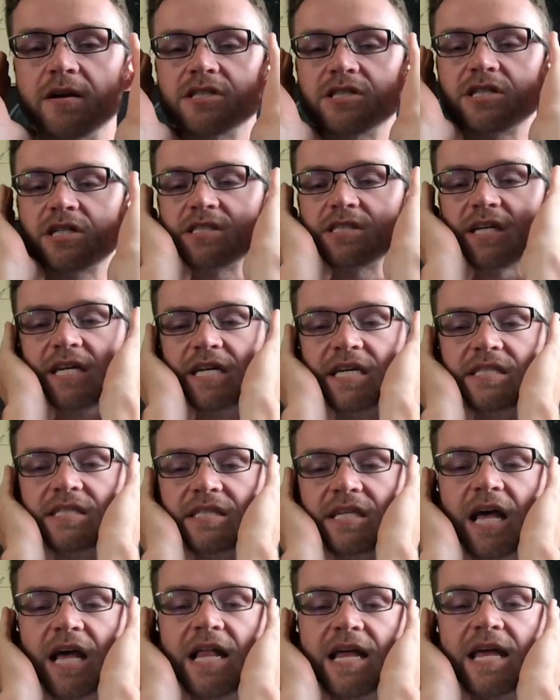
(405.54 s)
just because like he's
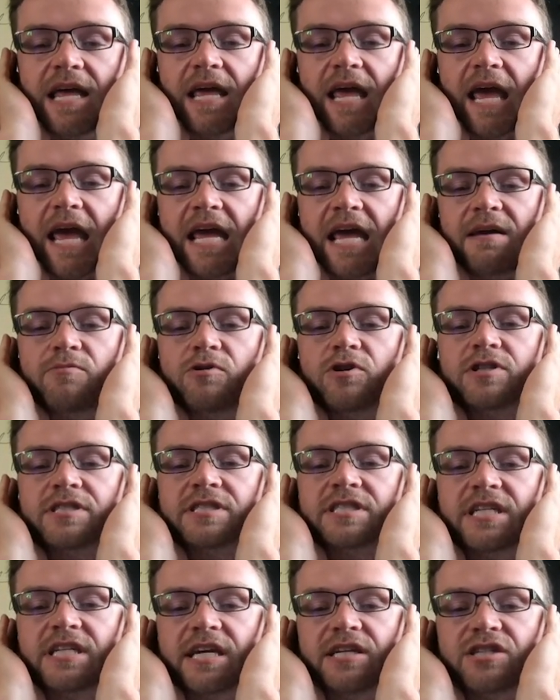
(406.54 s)
able to
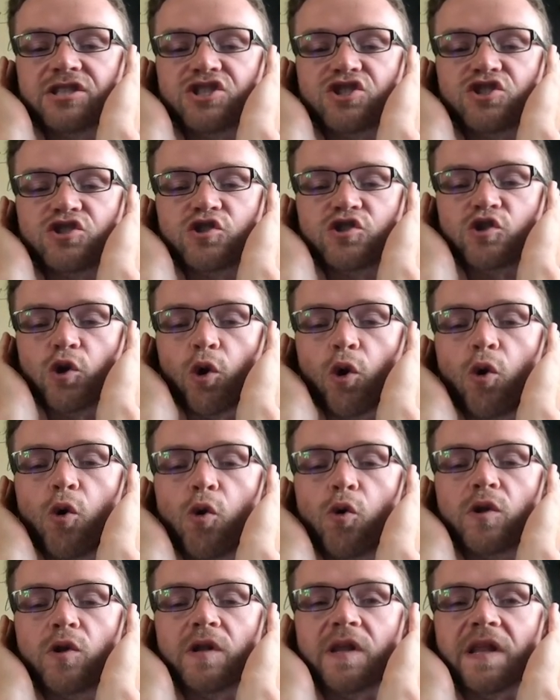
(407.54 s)
sing so
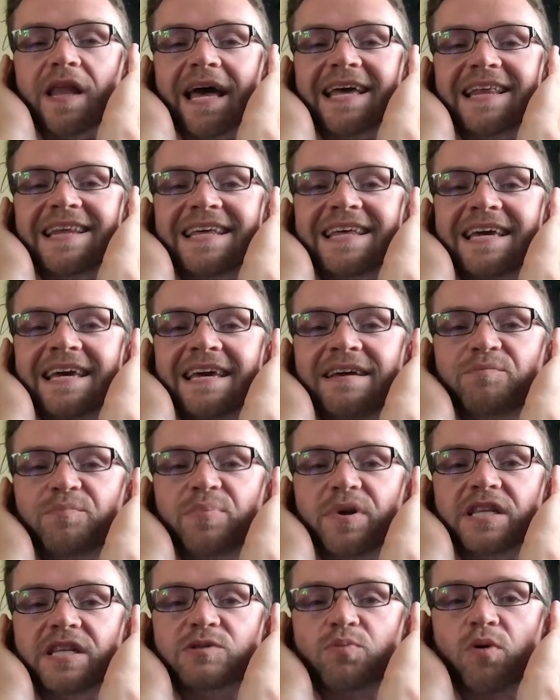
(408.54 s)
lightly,
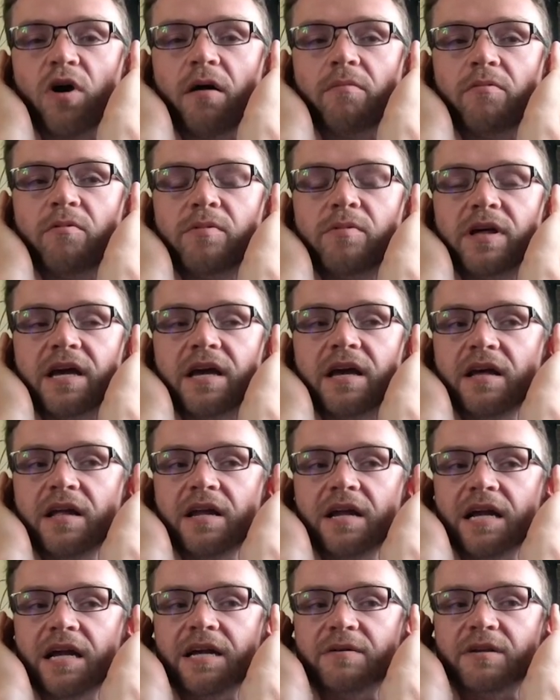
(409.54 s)
but it's probably
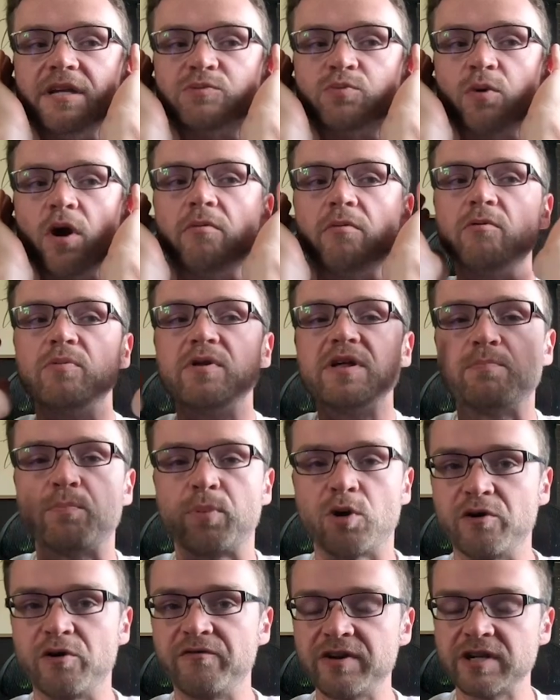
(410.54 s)

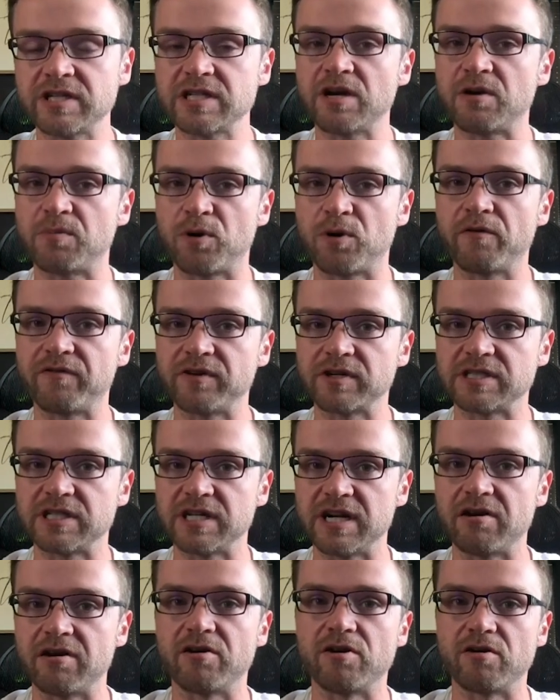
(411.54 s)
perfect in a perfect
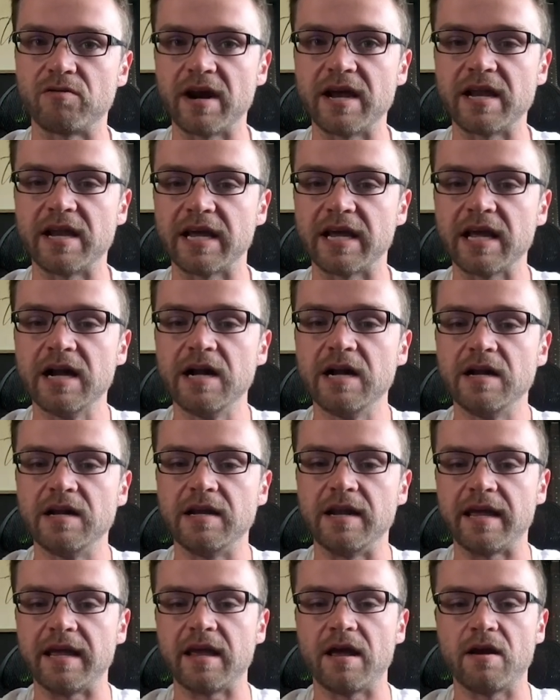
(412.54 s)
scenario, right? Like
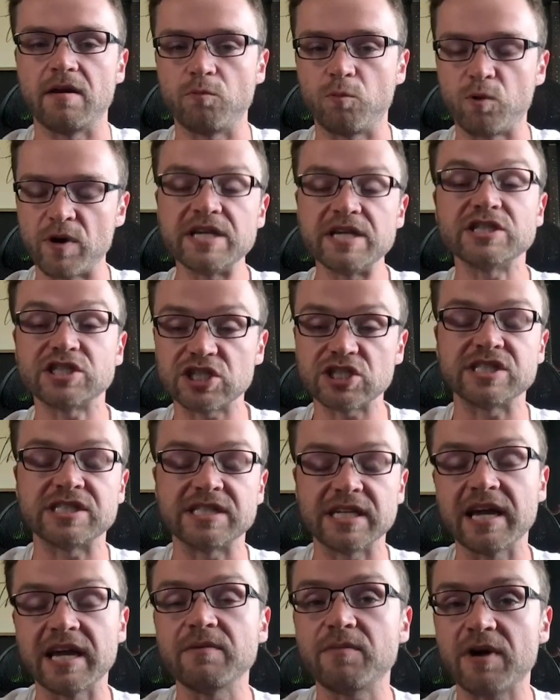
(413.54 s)
when he's just
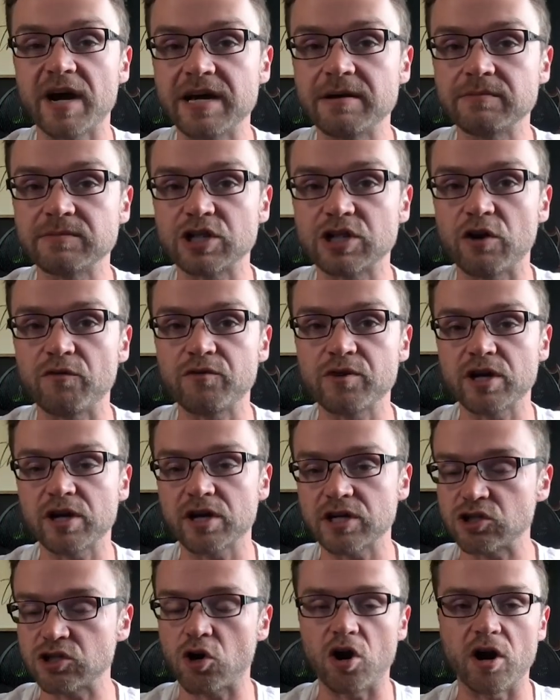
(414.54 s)
singing by himself with a
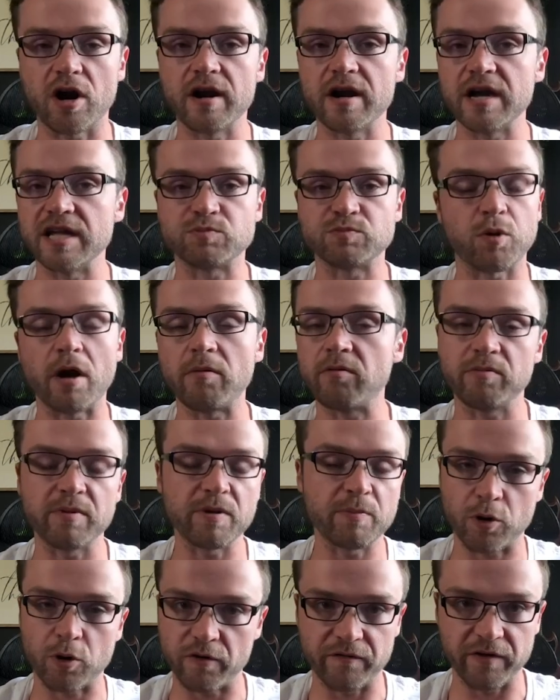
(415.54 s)
guitar, it's probably
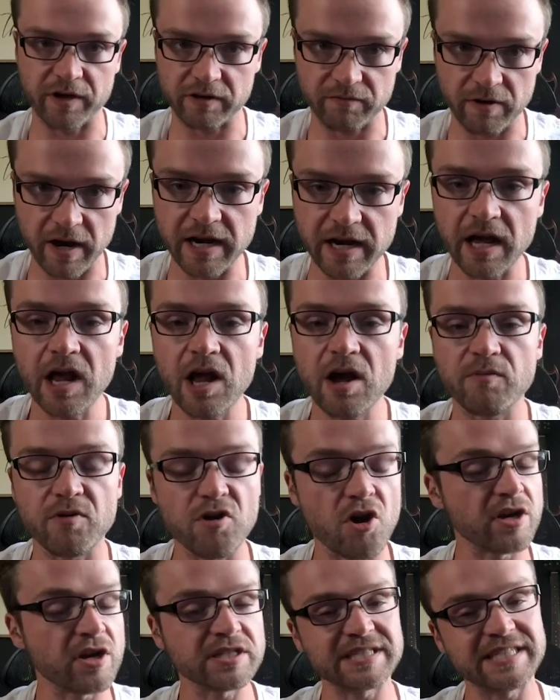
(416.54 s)
perfect, right? But
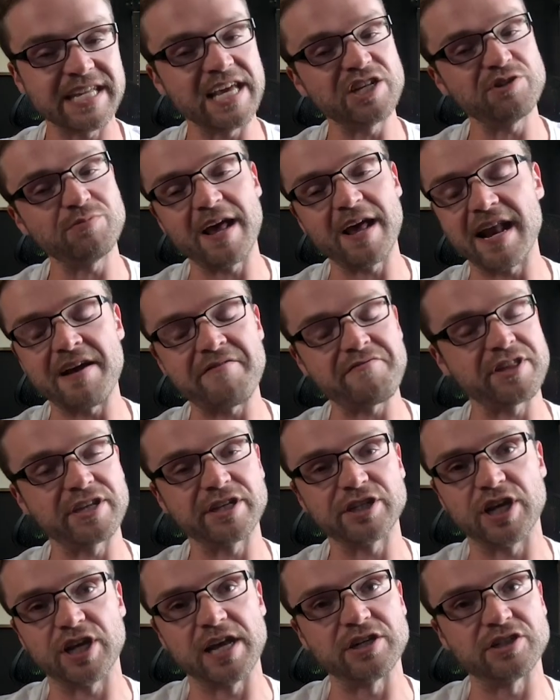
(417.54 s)
on a stage, man, everything
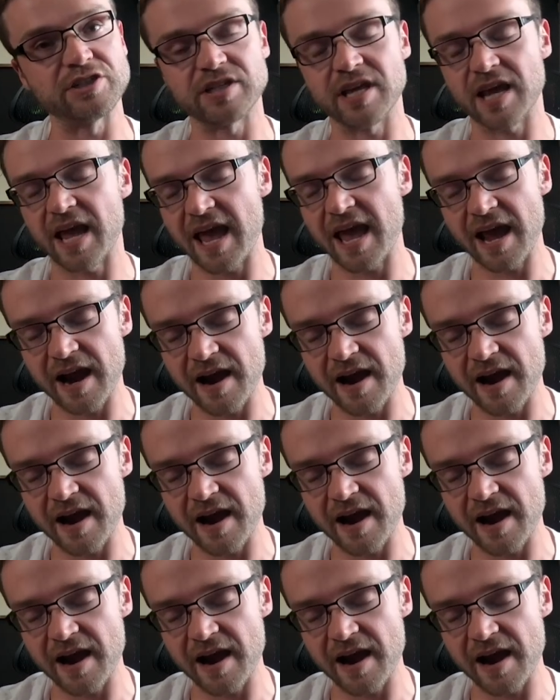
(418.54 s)
changes. Like